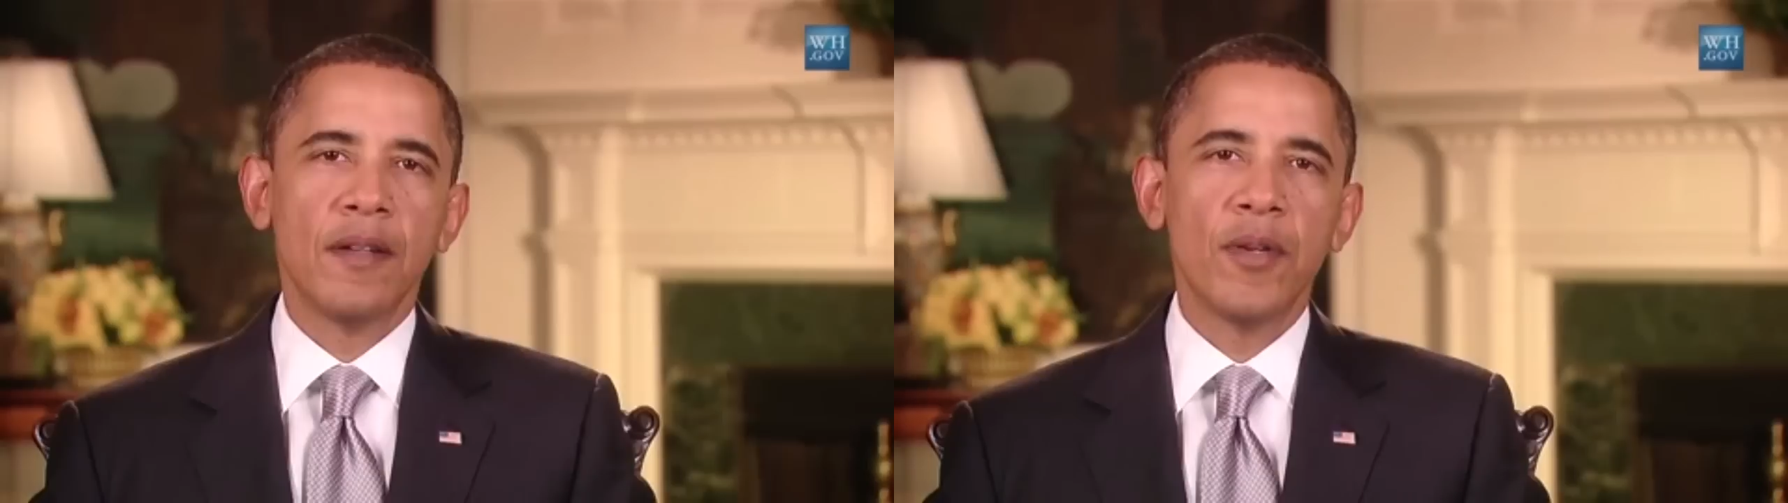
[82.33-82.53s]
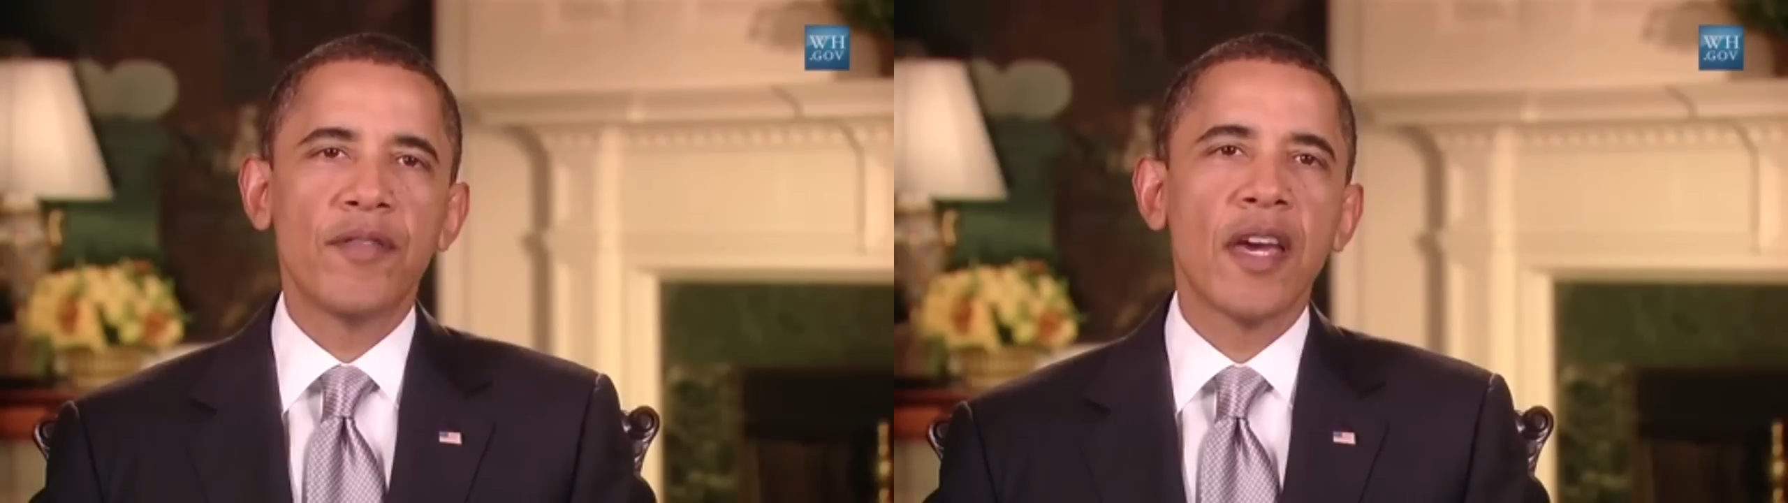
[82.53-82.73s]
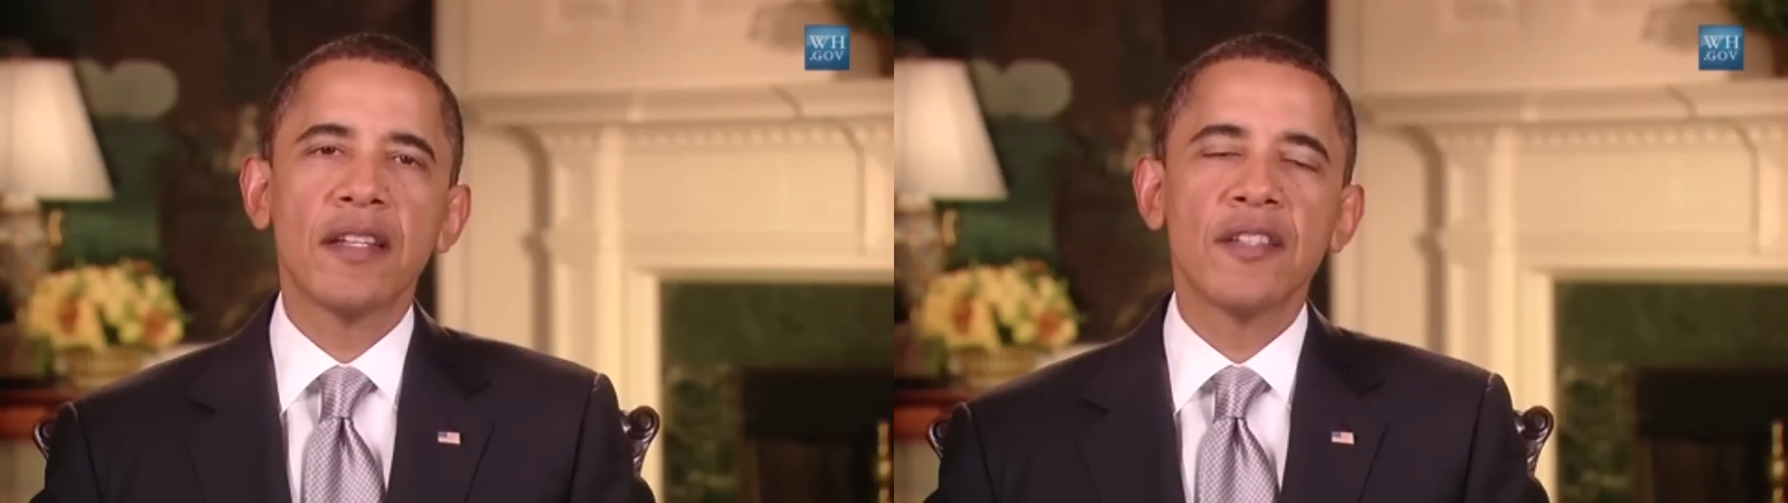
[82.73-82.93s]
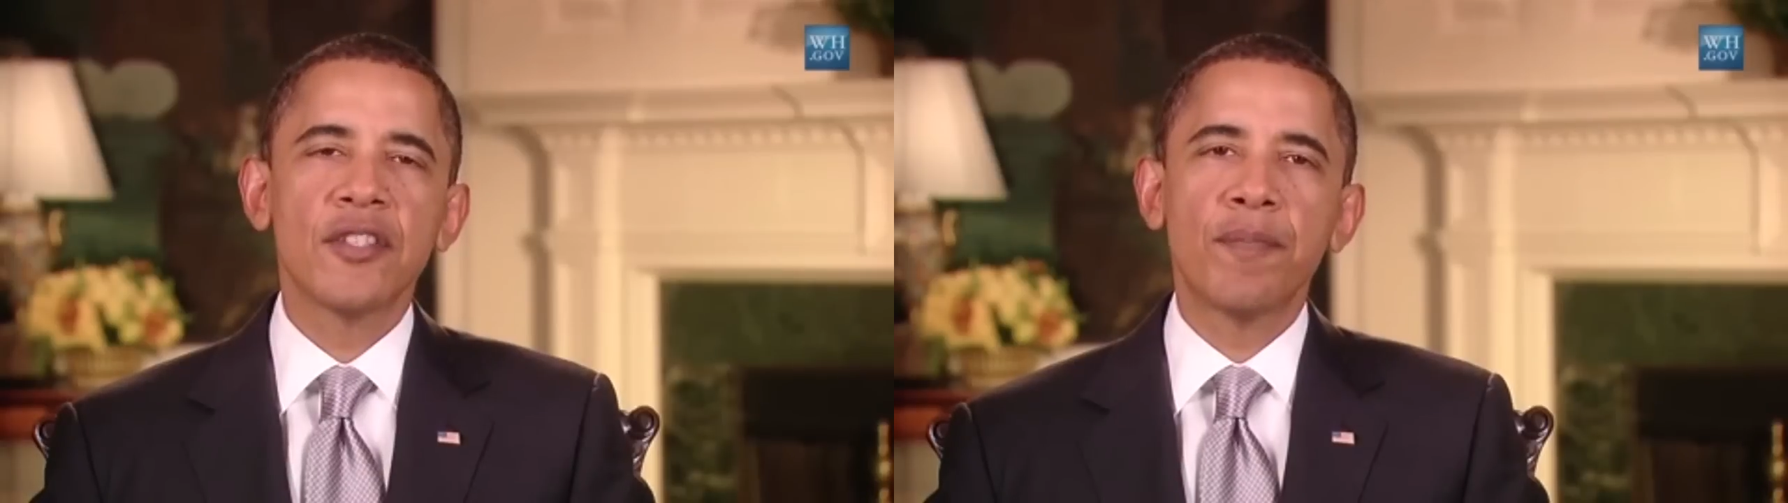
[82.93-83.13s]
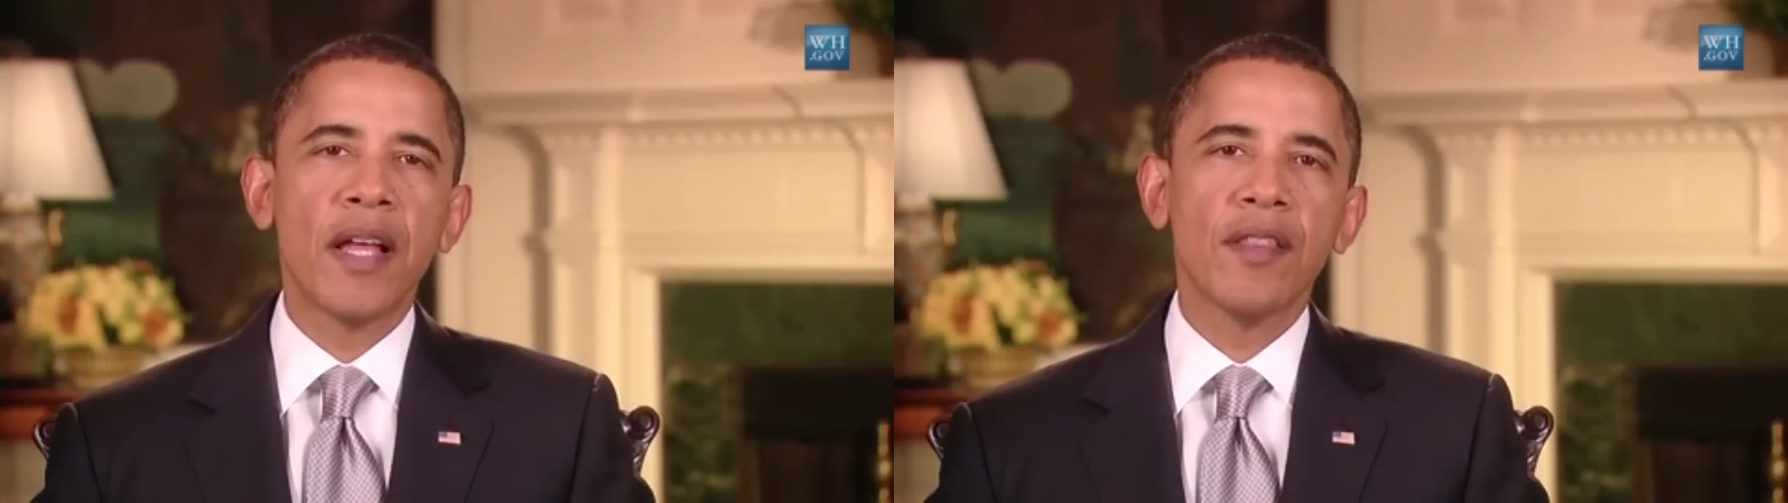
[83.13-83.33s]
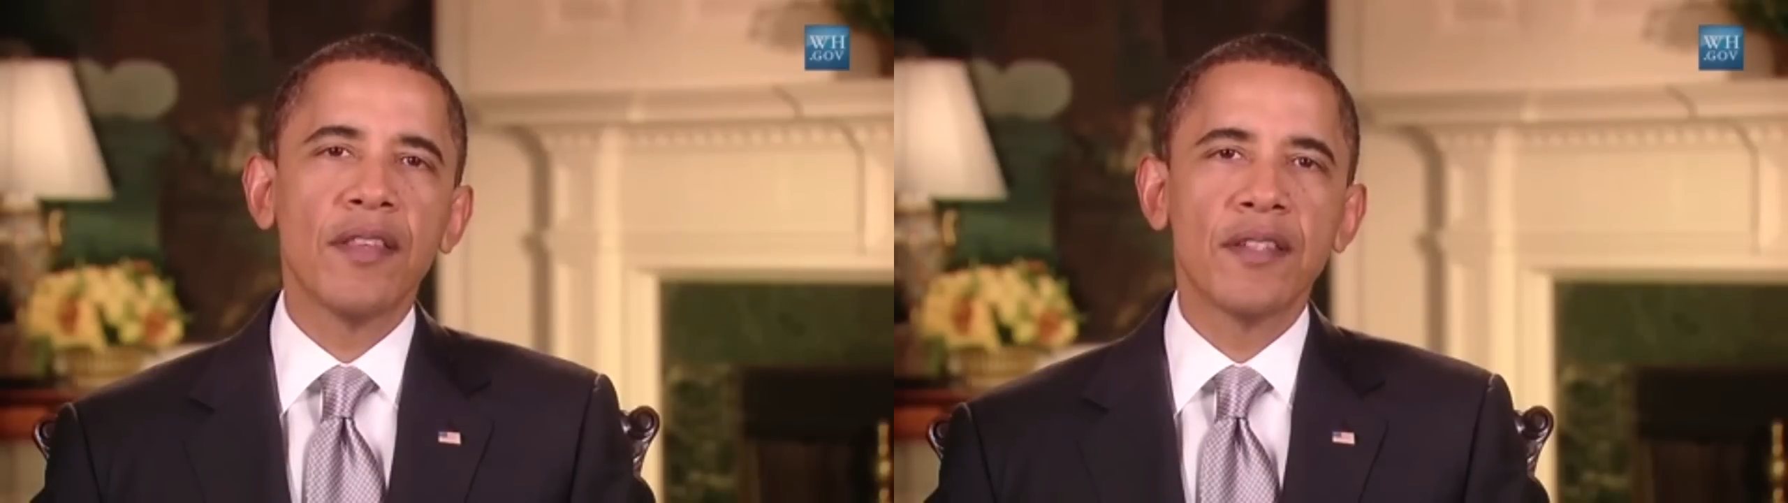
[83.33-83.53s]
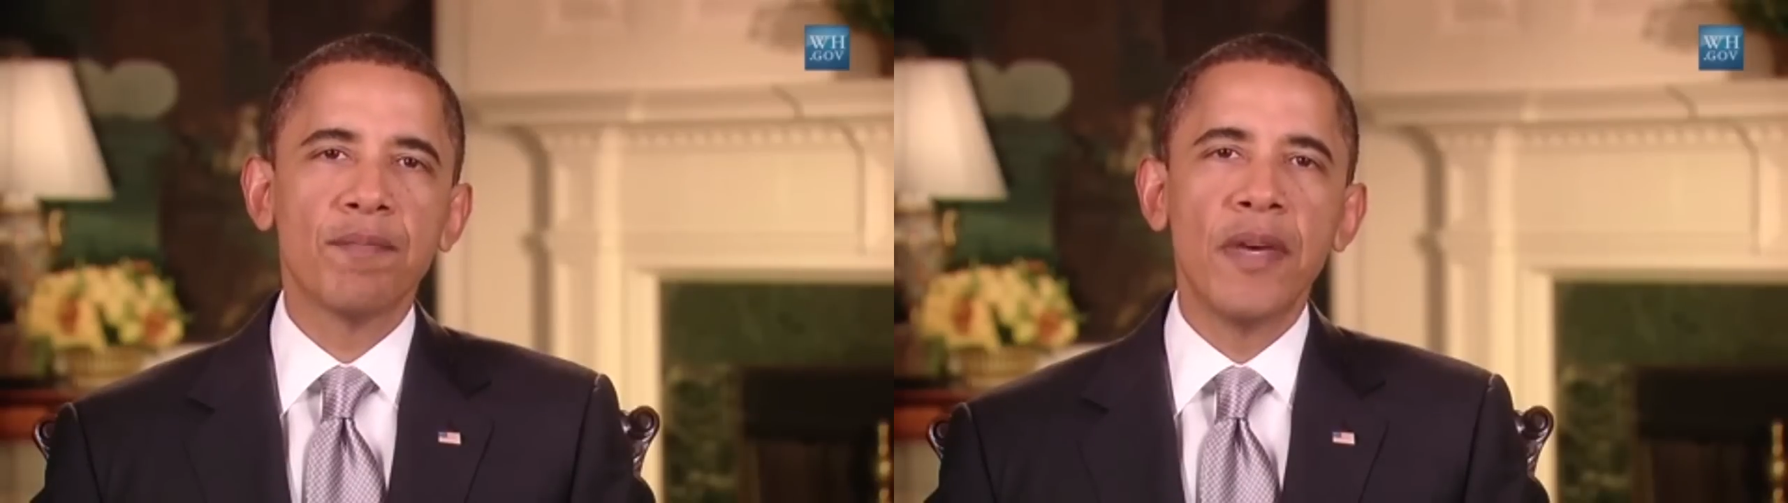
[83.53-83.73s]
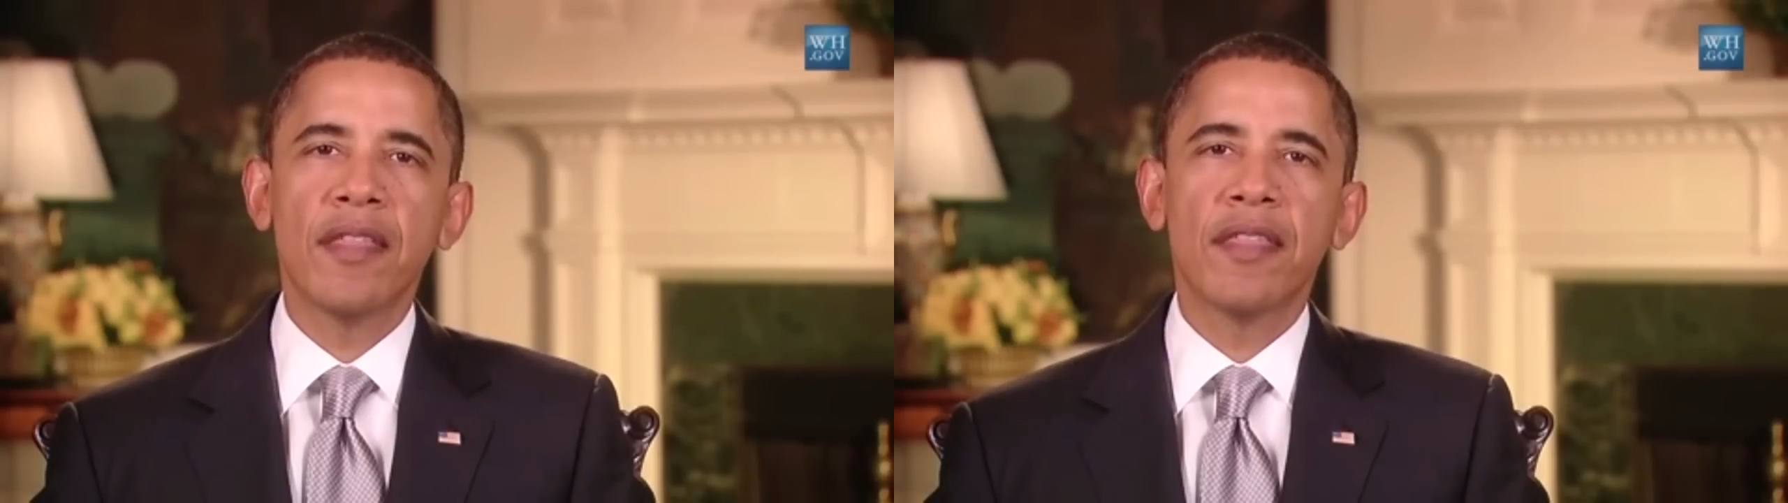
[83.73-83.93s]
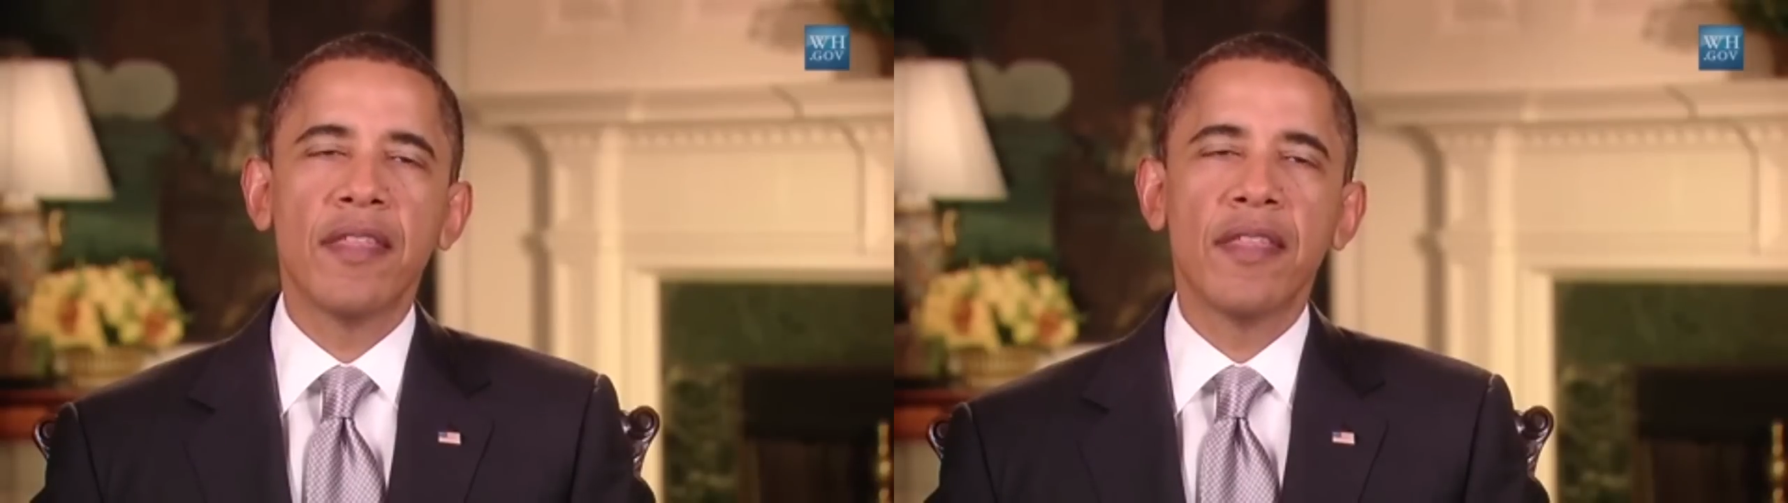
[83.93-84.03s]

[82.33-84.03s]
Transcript: We've got to dispel this myth